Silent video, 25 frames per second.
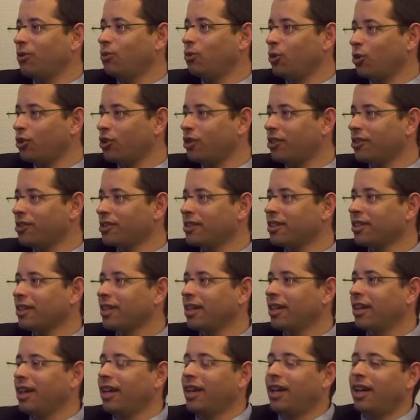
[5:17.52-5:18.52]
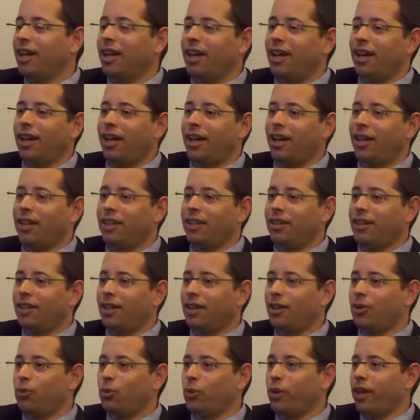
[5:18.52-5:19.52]
workers, and
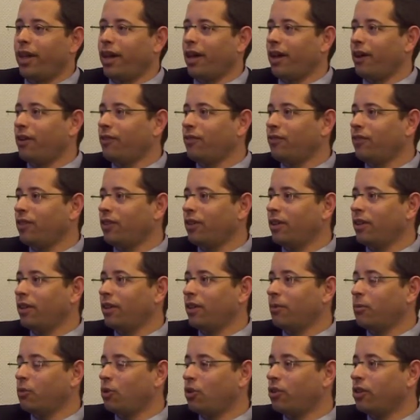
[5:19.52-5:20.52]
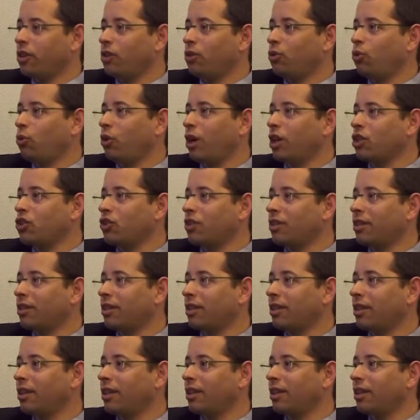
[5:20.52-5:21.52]
we have more than
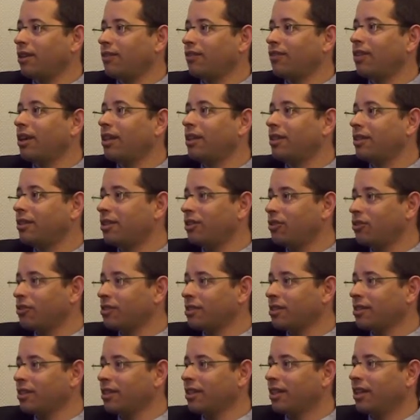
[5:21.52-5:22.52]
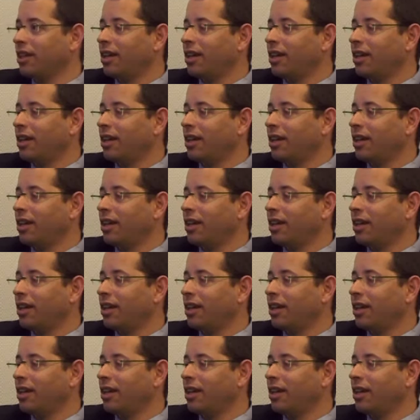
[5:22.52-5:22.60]
200 volunteers.